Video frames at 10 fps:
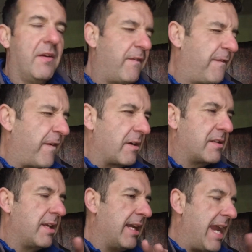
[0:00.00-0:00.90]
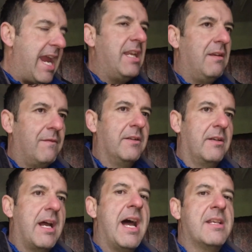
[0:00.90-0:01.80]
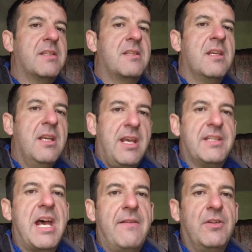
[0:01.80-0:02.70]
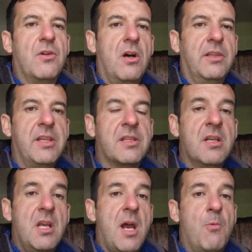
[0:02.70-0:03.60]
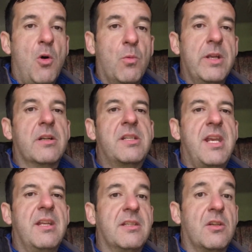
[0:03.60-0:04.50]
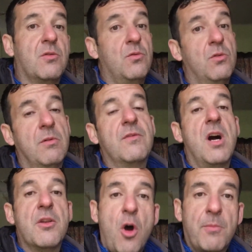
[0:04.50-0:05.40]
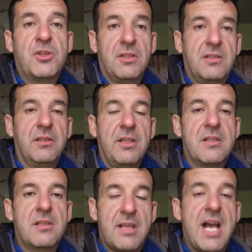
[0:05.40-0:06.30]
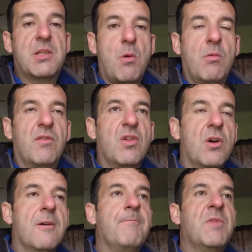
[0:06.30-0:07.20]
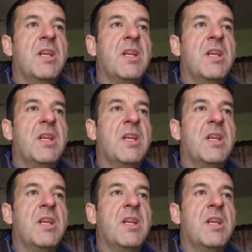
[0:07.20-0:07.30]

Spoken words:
The first thing any funder asks is, have you got a lease? And what we're saying is, no, we've got an option to lease. That's what we've got.